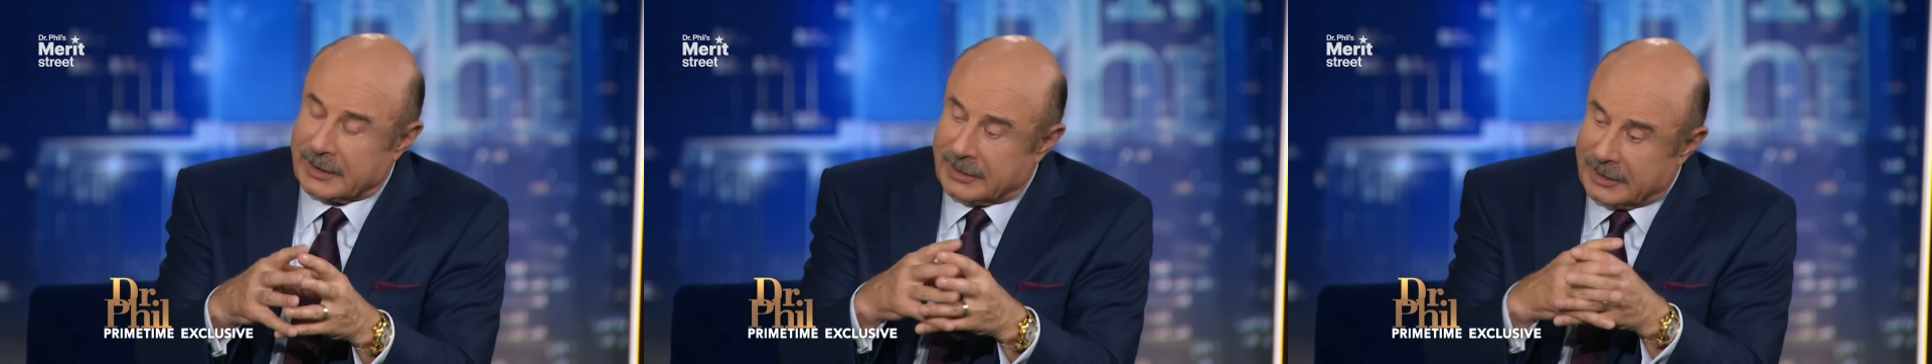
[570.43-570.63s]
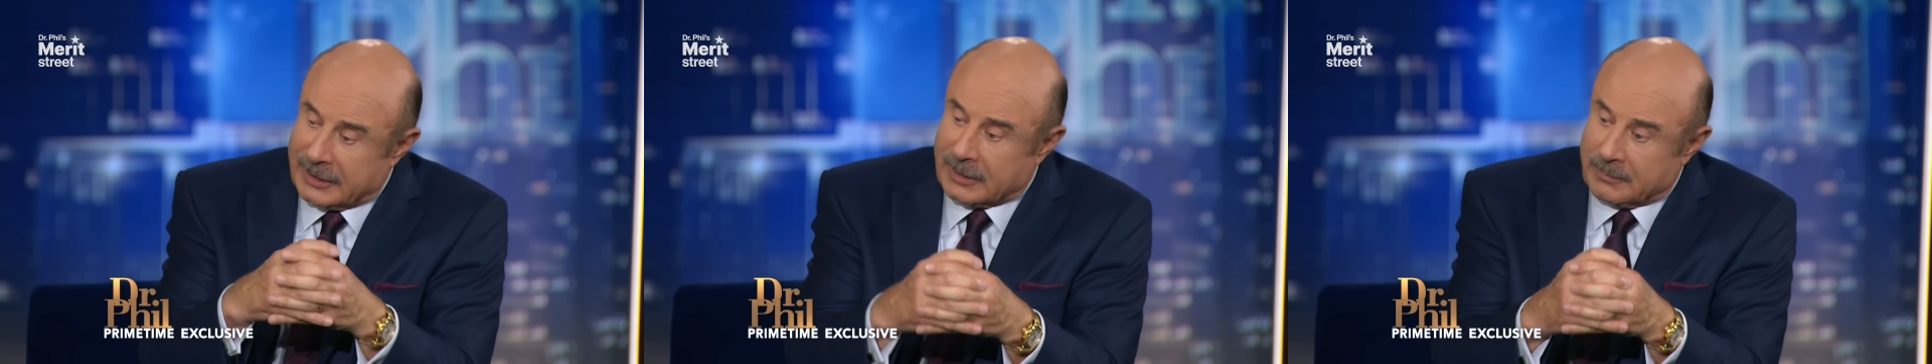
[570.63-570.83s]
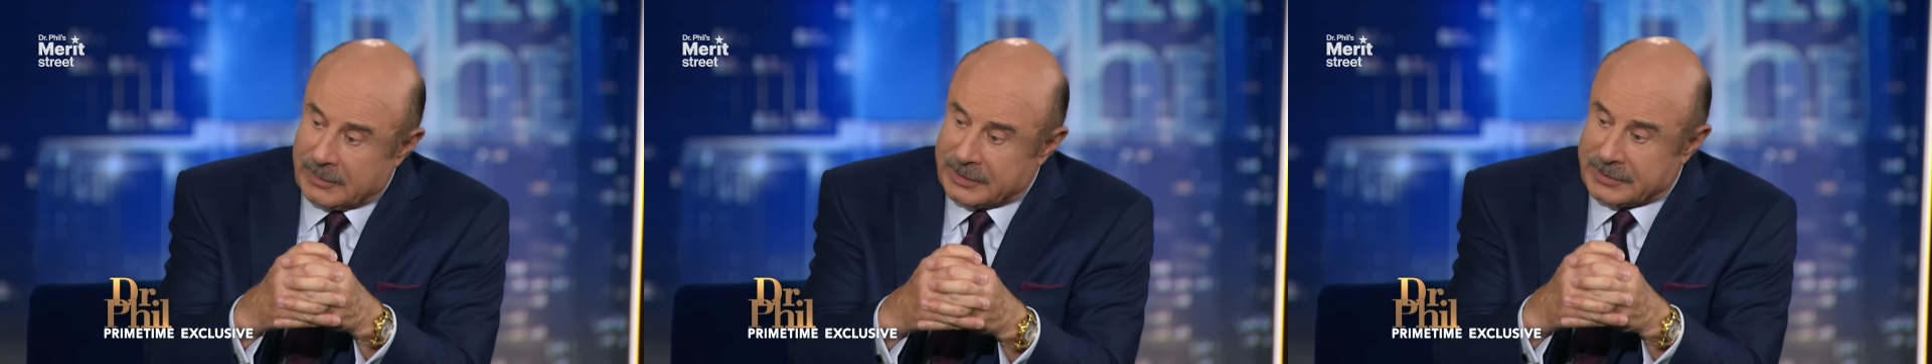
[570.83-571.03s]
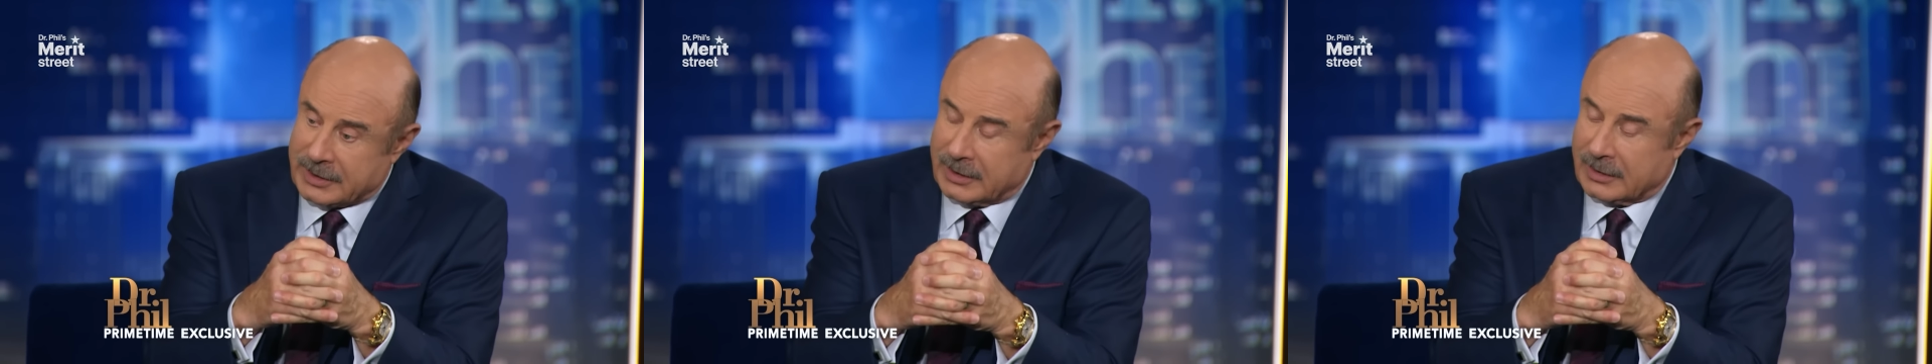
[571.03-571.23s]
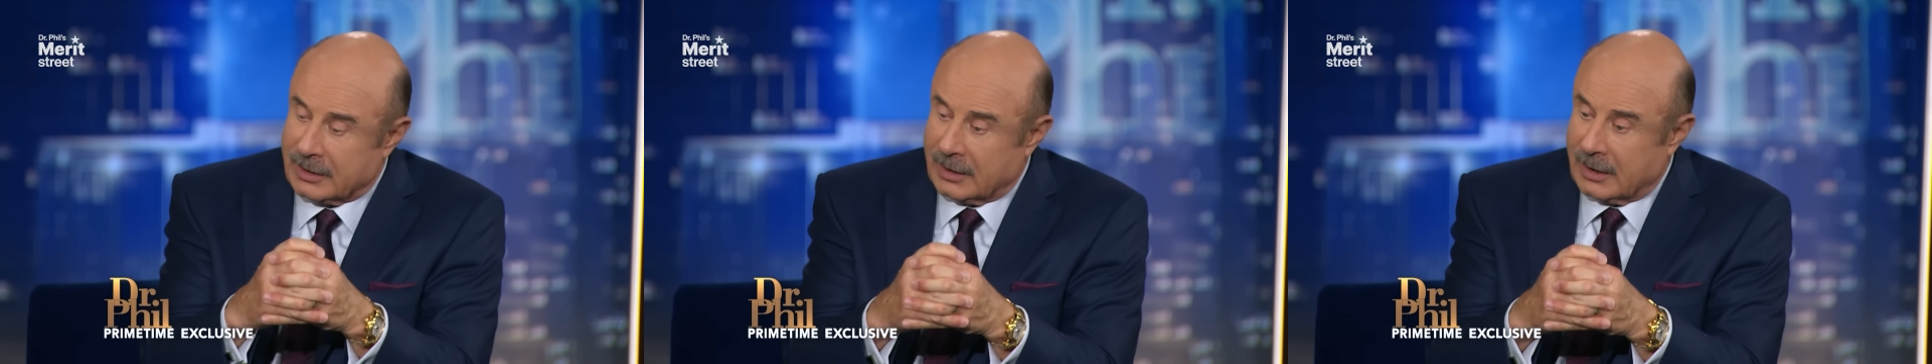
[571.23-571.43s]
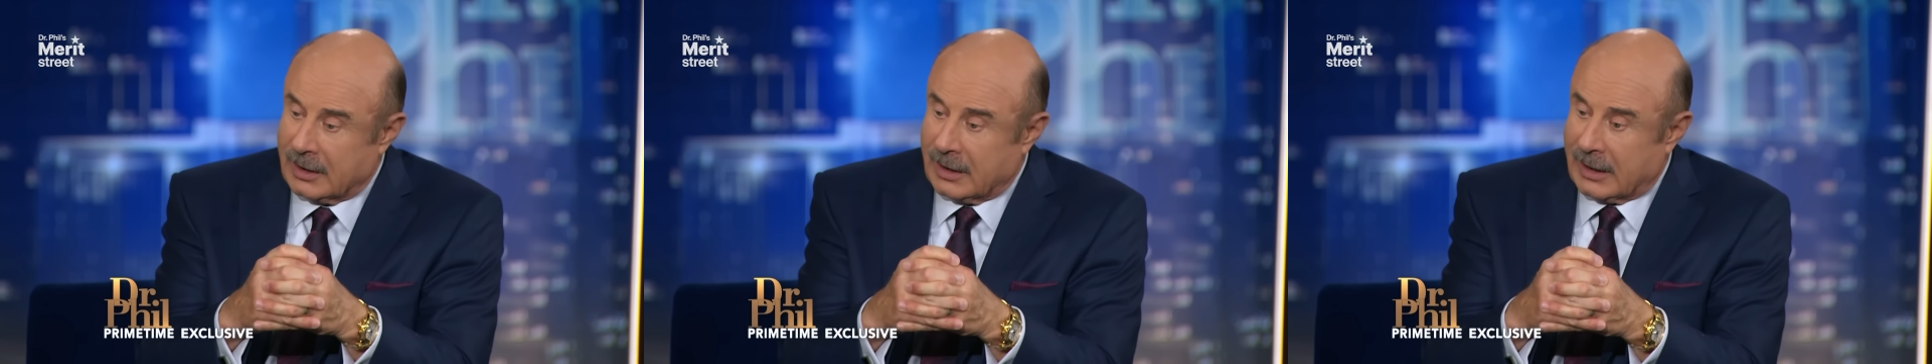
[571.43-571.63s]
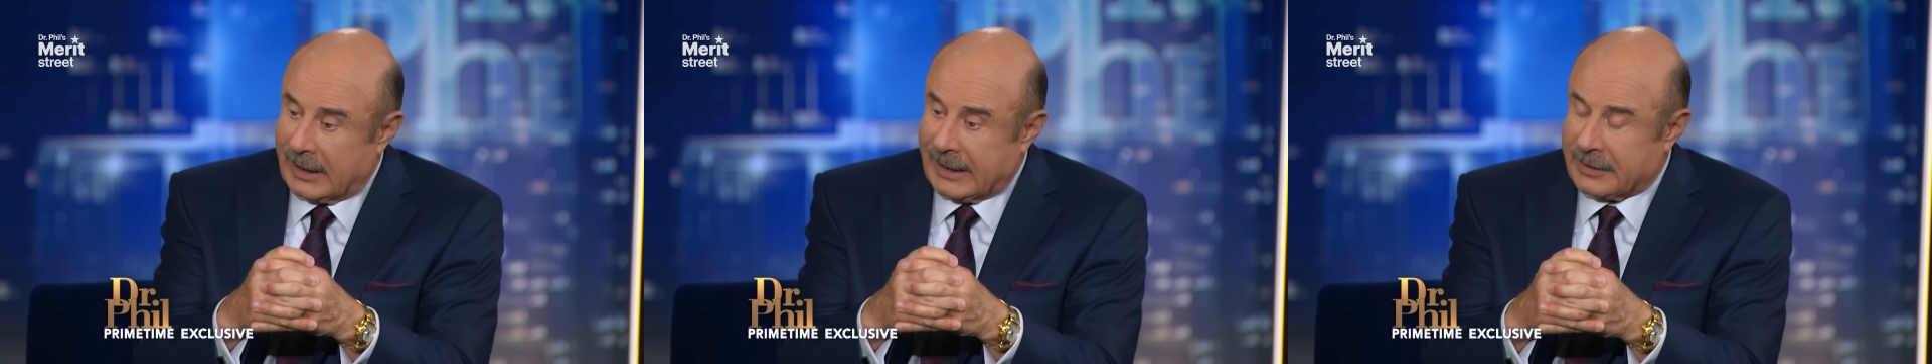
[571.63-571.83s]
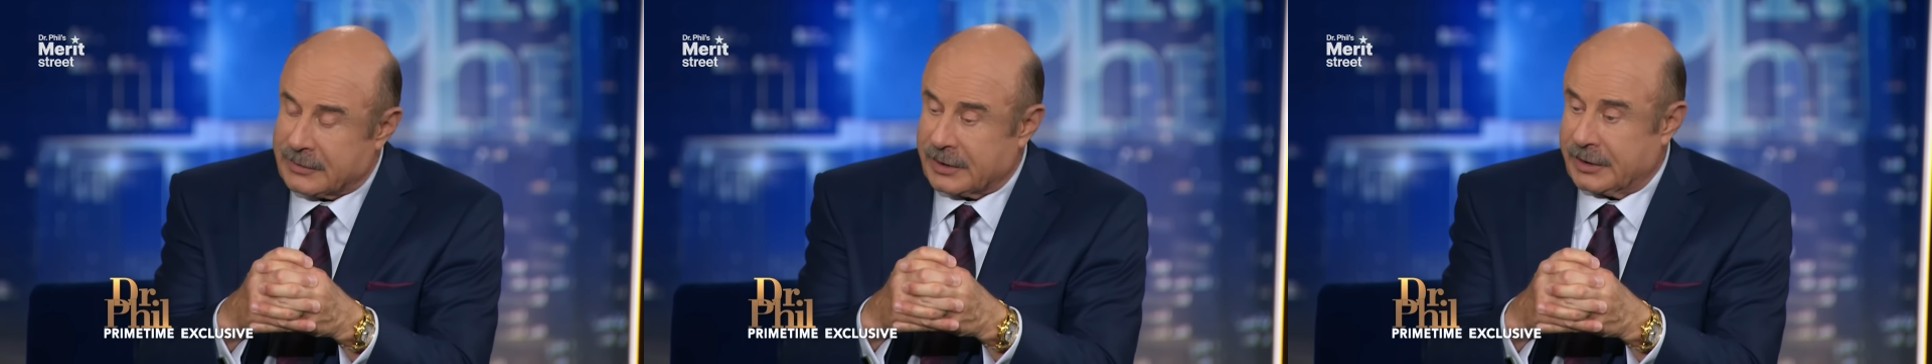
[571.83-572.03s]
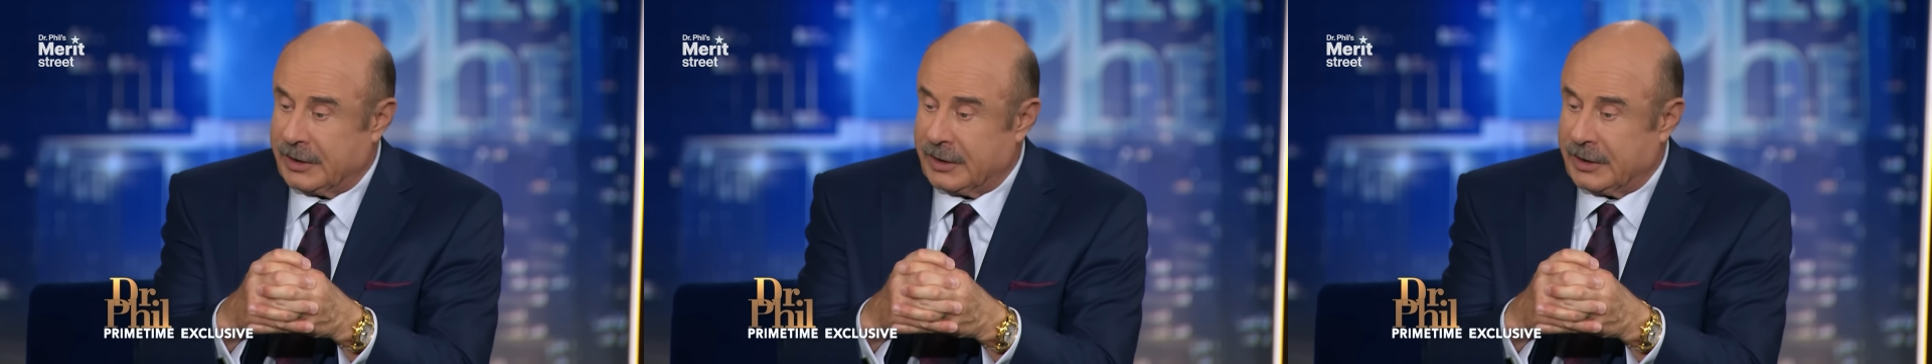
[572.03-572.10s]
at them as a